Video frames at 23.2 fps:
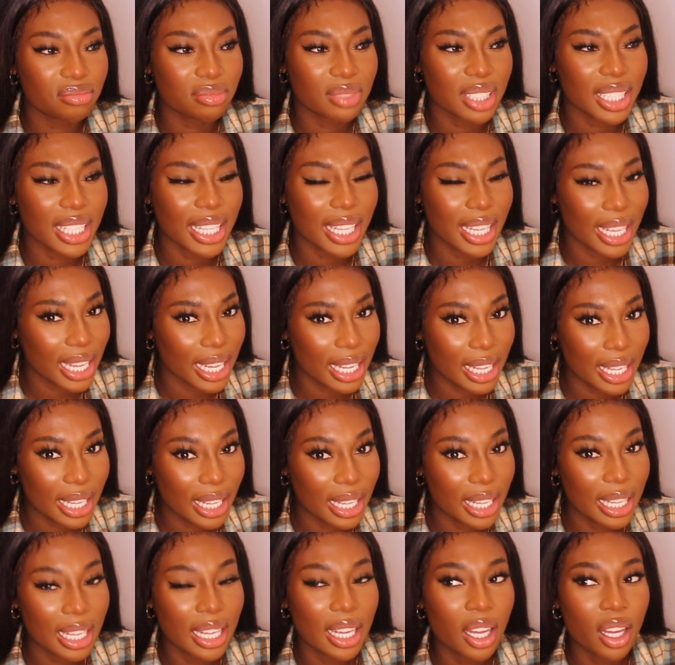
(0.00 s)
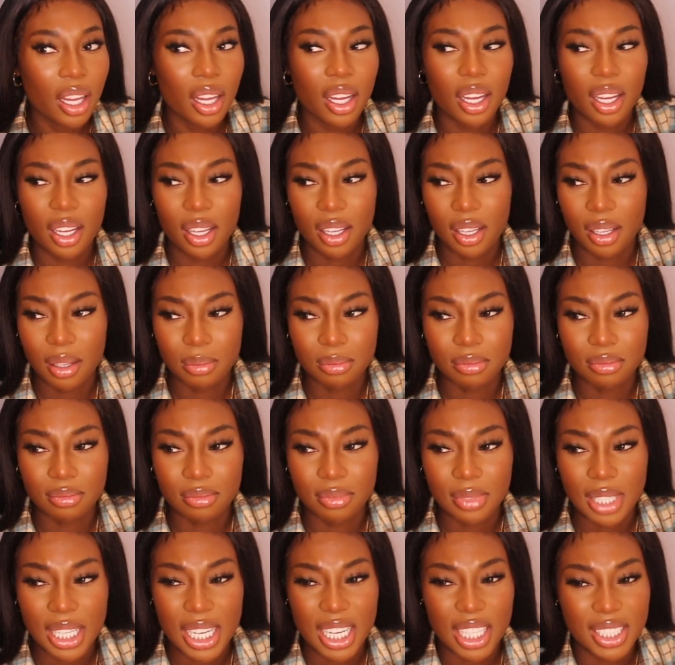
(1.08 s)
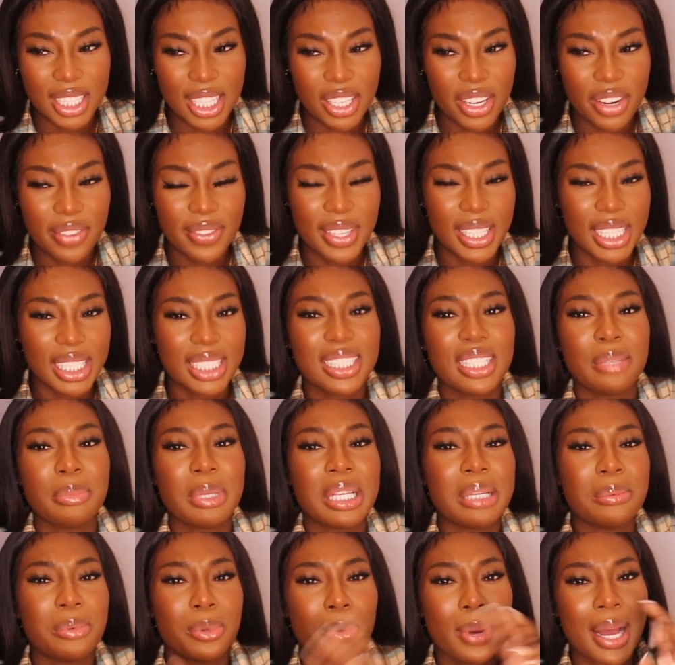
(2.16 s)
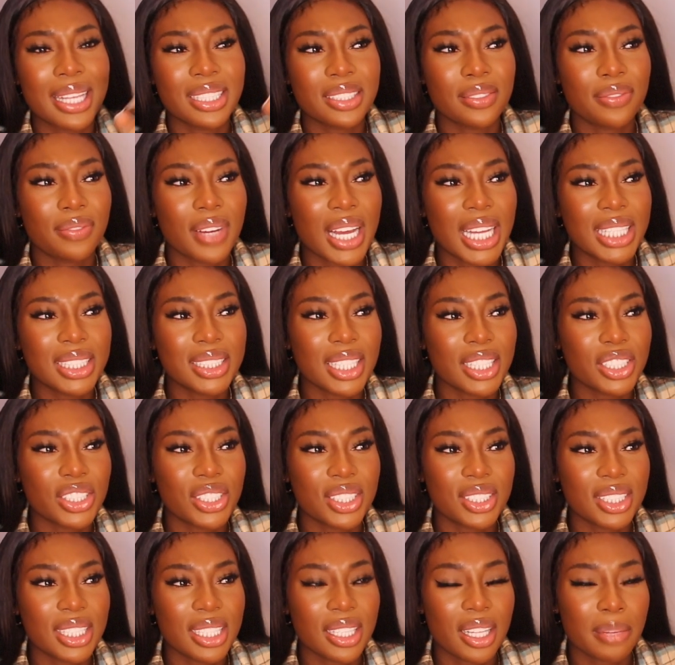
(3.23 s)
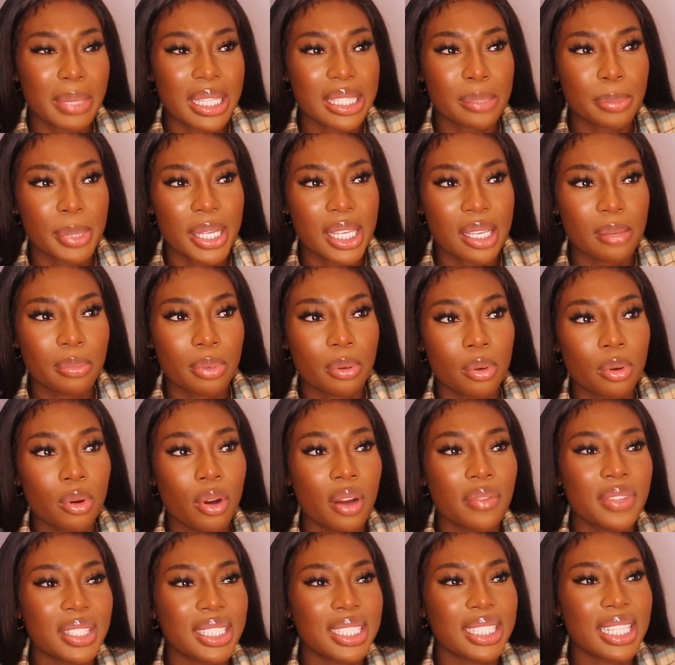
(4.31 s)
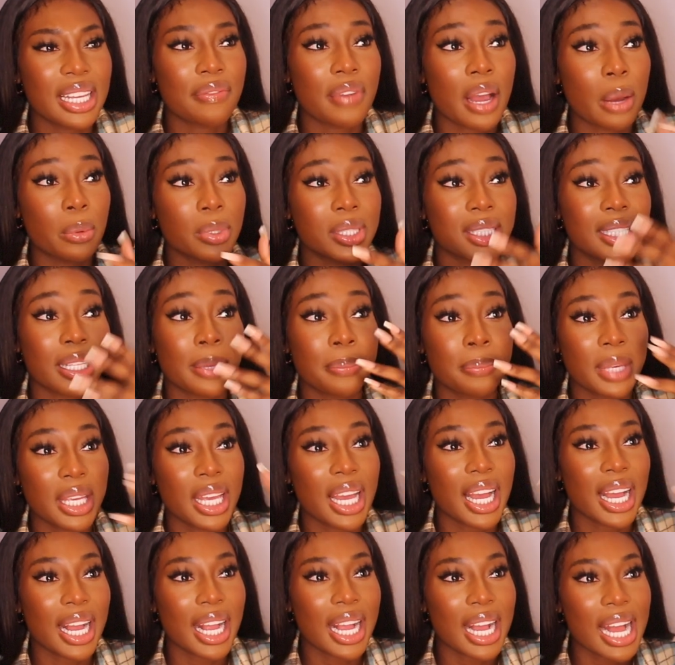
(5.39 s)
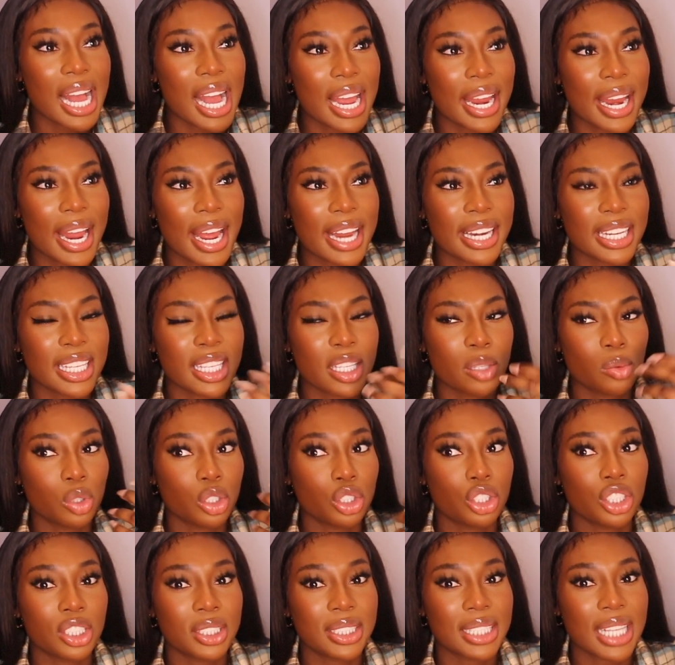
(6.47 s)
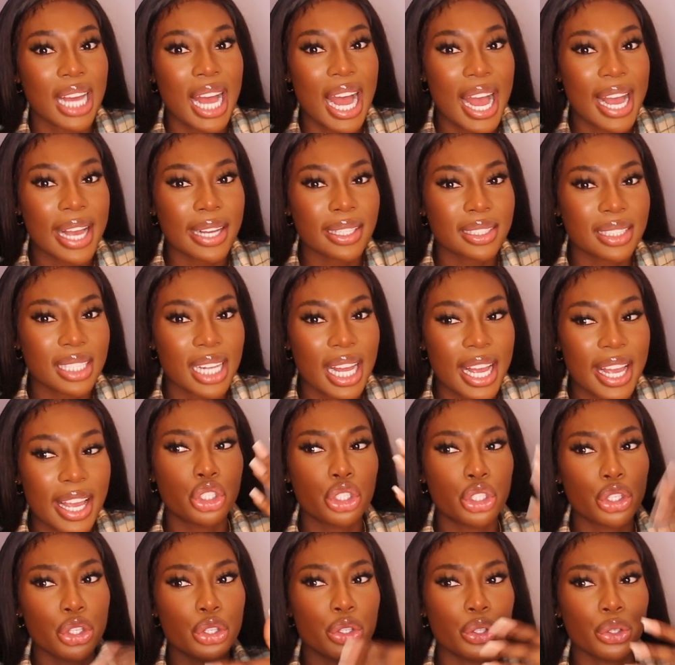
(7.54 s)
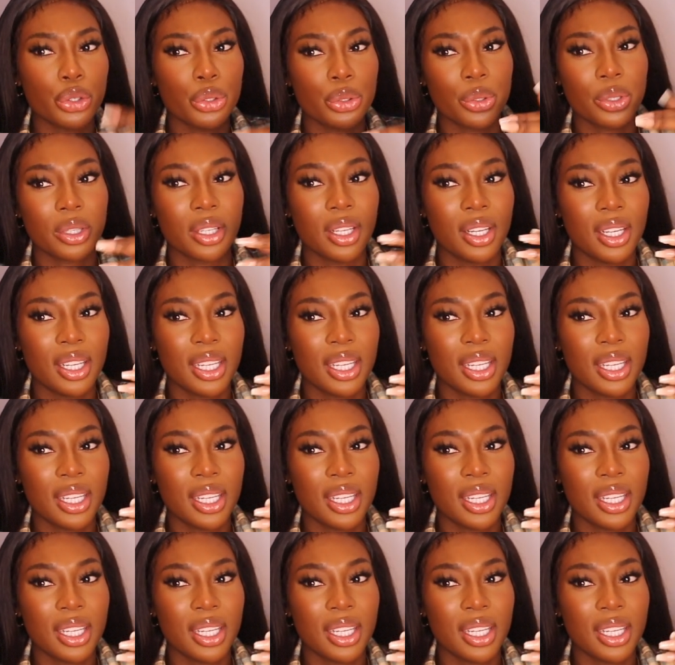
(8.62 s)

yeah. Because I don't really see people as fans, I just see them as people. Obviously, if I was to meet a guy and he was just to act like too